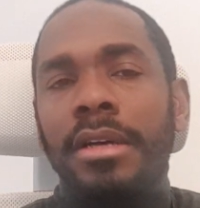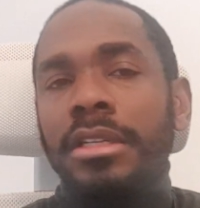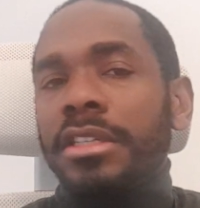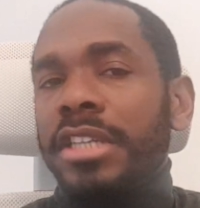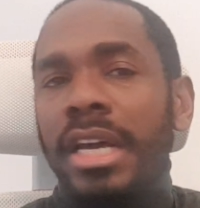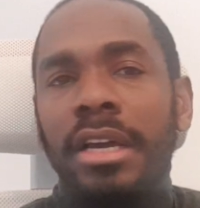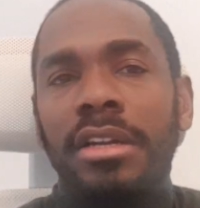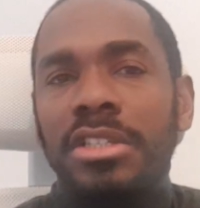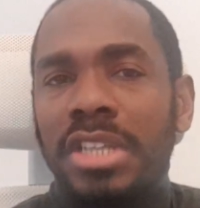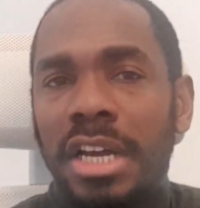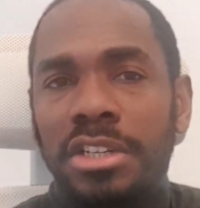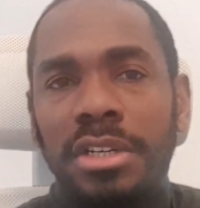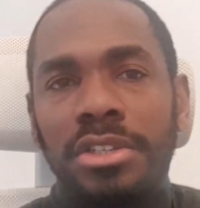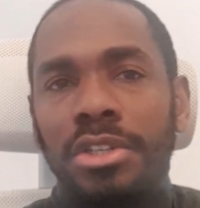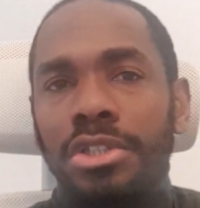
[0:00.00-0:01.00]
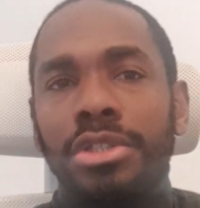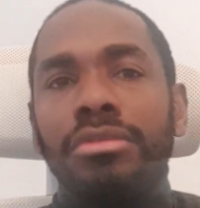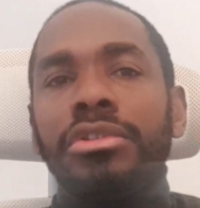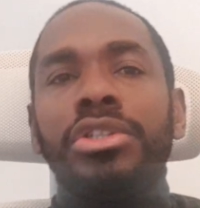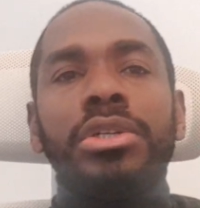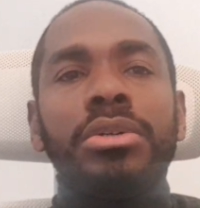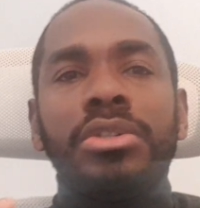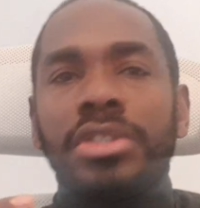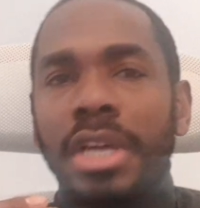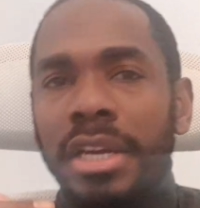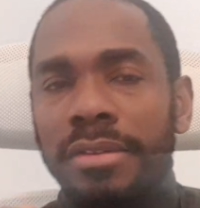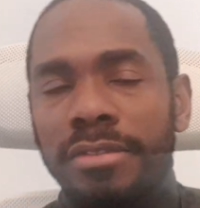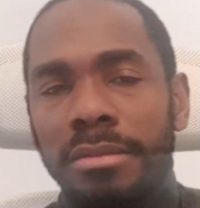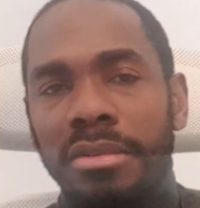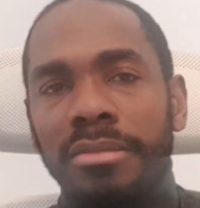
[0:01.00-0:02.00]
The second is actually just to reduce
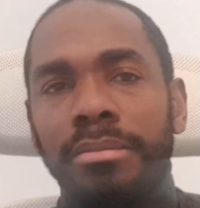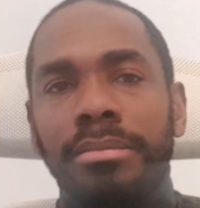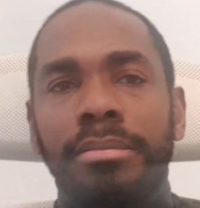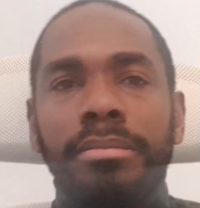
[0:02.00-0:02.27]
any form